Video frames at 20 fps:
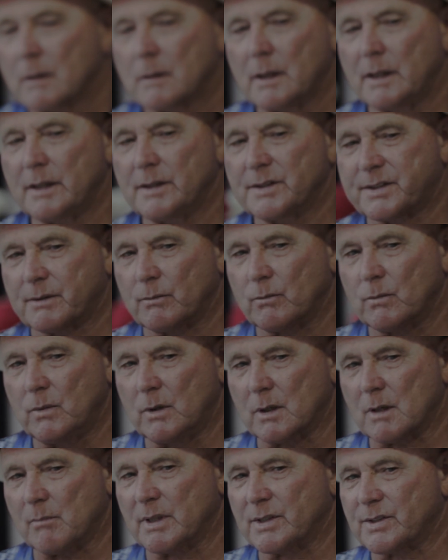These
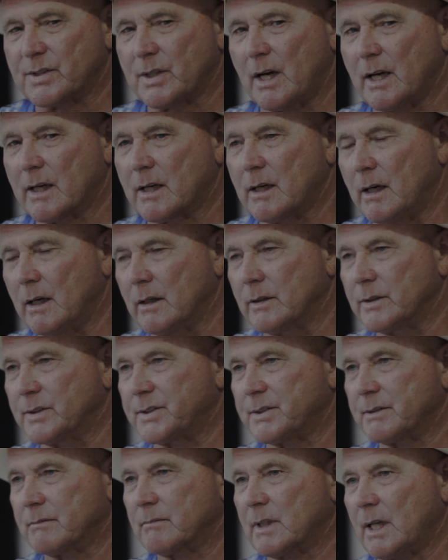Waterman's
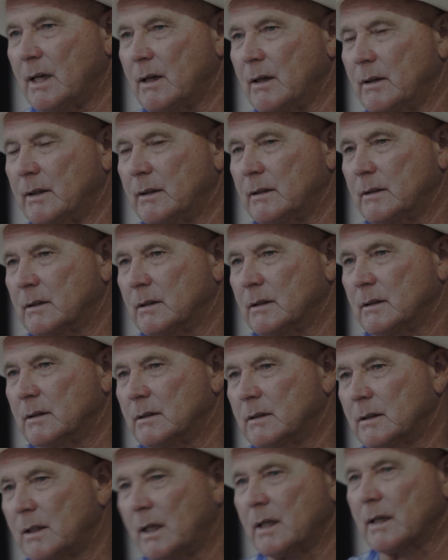Icons,
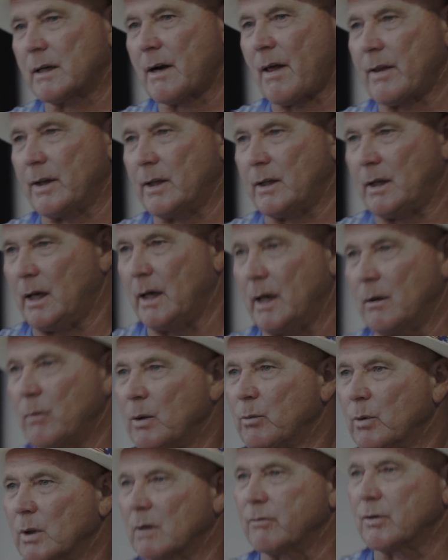in another year we
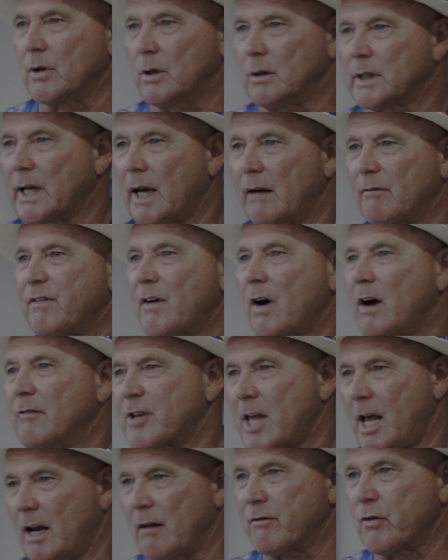would have rolled out 5
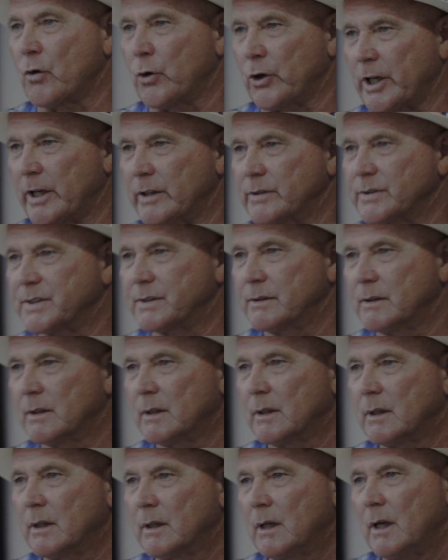Californians,
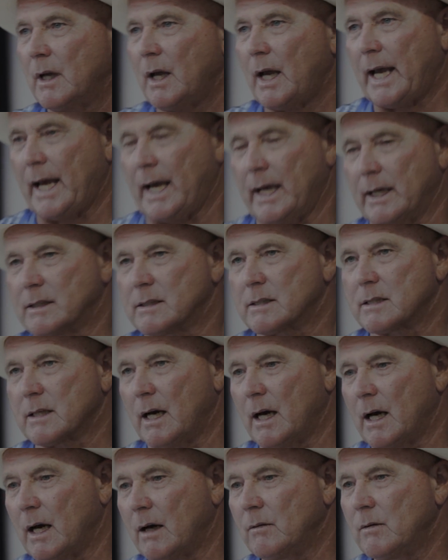and
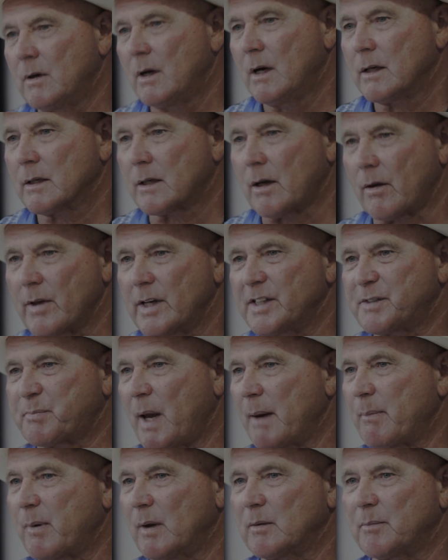these
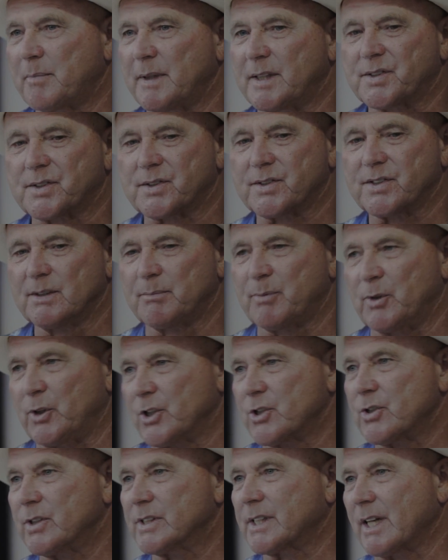people will be super
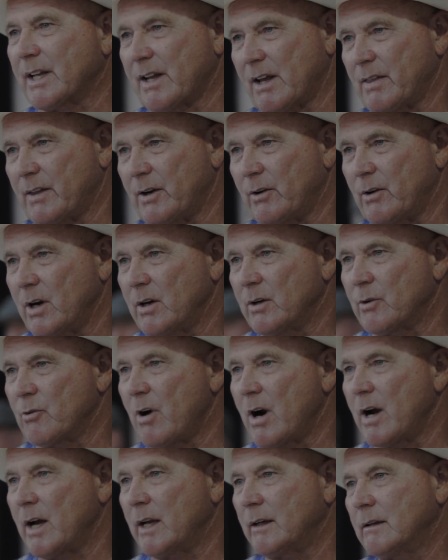interesting in their own
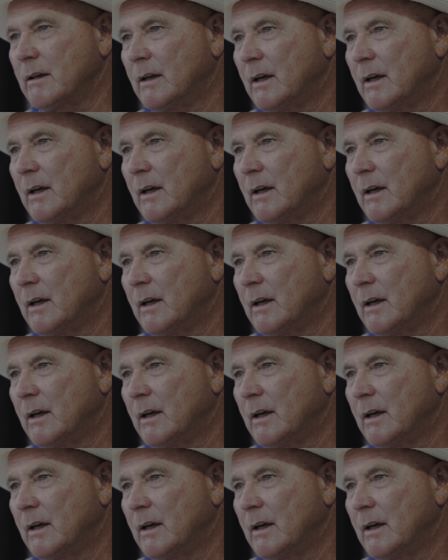right.